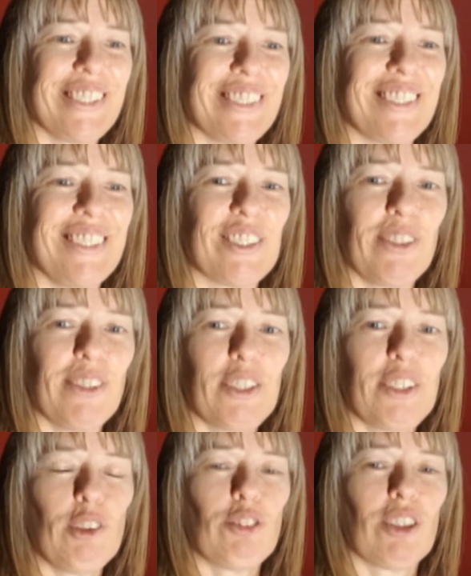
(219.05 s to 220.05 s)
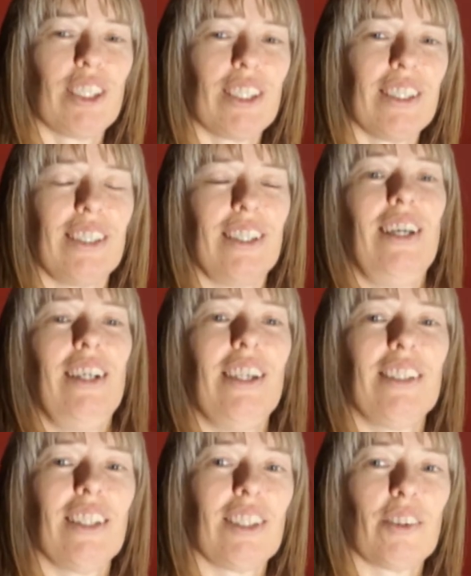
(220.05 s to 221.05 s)
us this week. We've got
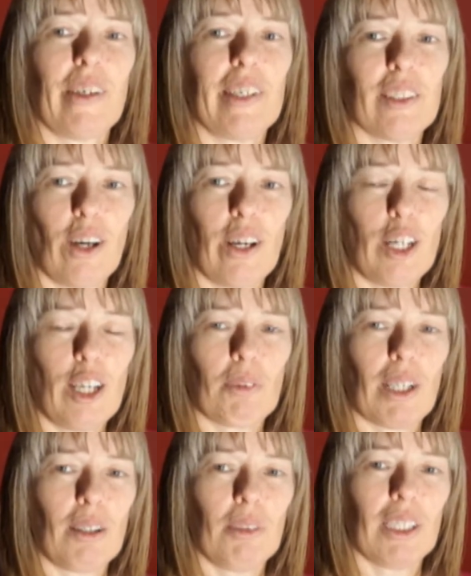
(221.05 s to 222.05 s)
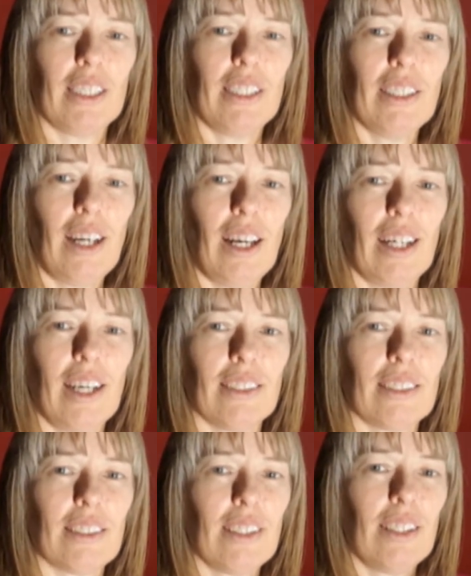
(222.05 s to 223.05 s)
another great lineup coming here,
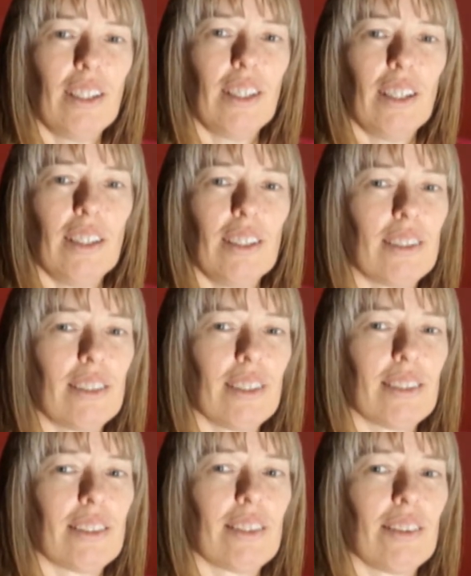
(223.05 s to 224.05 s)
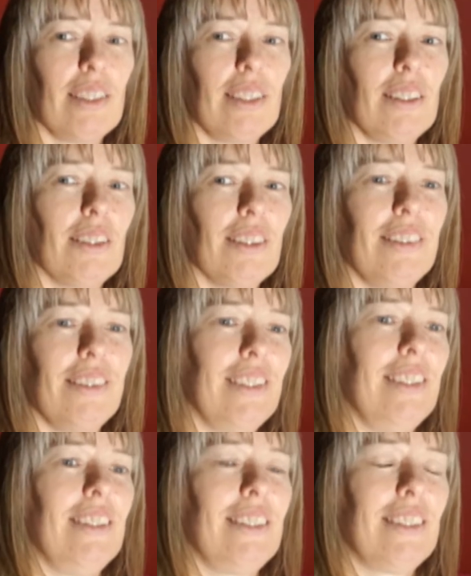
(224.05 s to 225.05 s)
and just to let you know,
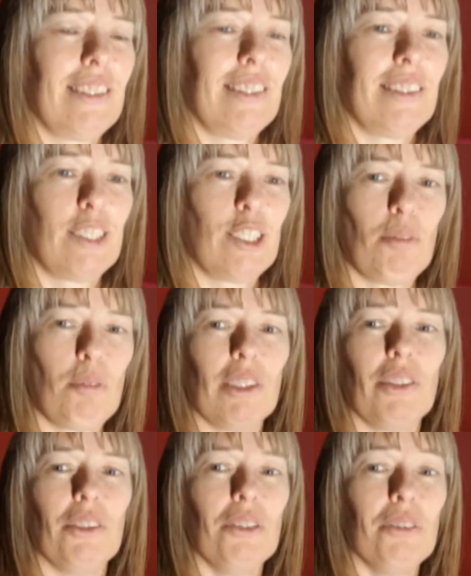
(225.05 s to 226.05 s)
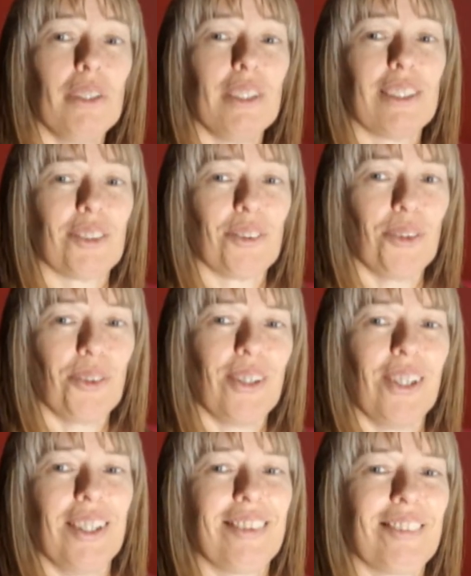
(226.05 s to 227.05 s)
there's something new in
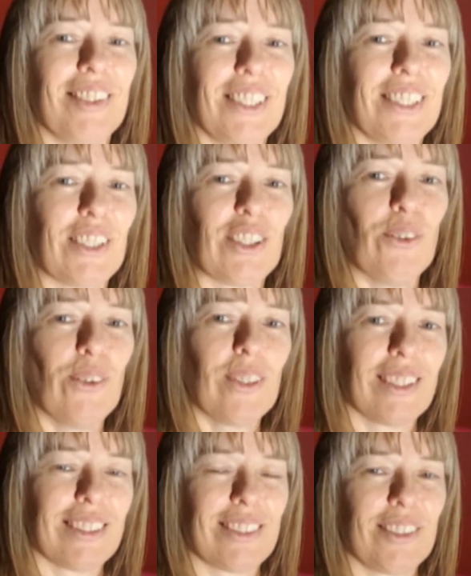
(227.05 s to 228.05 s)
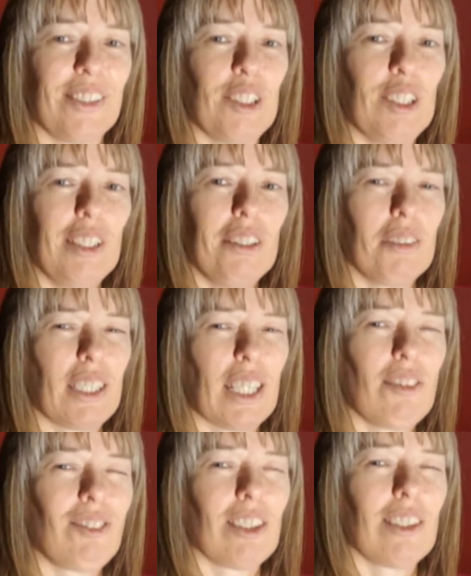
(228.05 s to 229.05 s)
store around the corner. So we
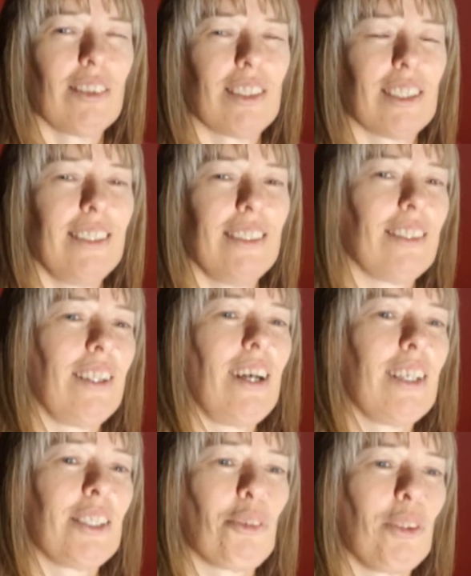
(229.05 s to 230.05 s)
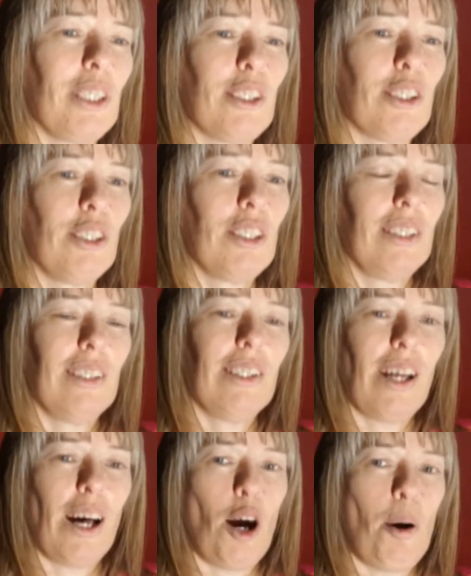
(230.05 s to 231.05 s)
gave a little teaser last week,
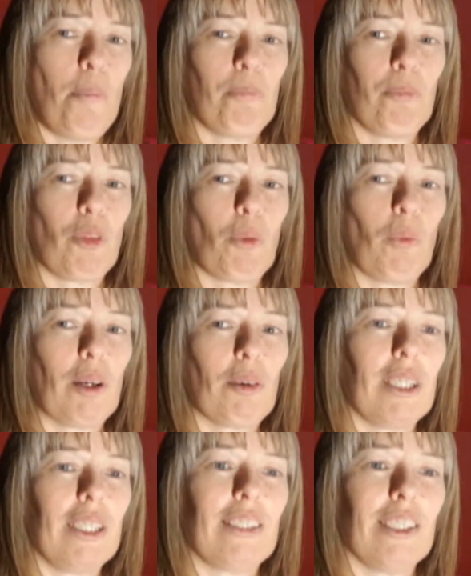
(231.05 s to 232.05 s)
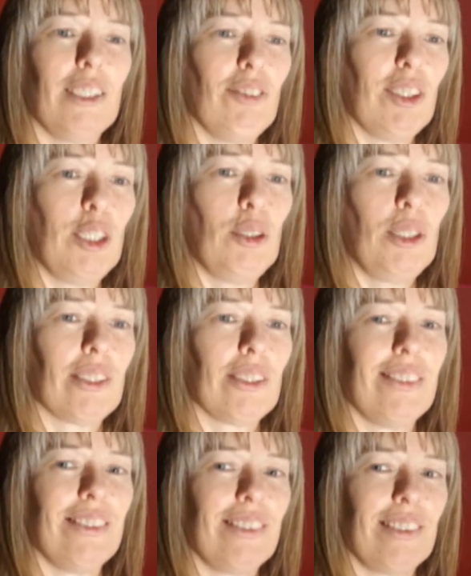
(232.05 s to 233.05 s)
One Way TV,
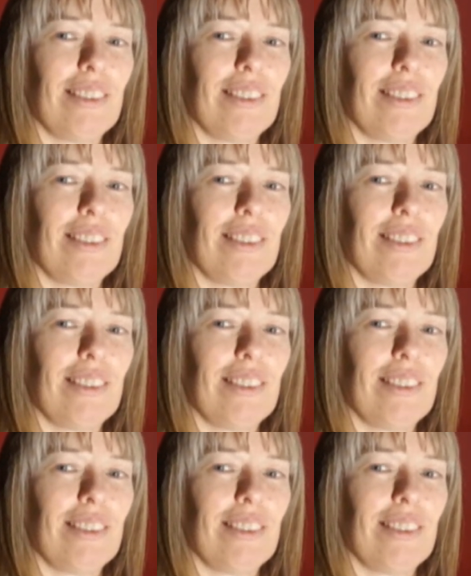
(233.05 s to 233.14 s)
so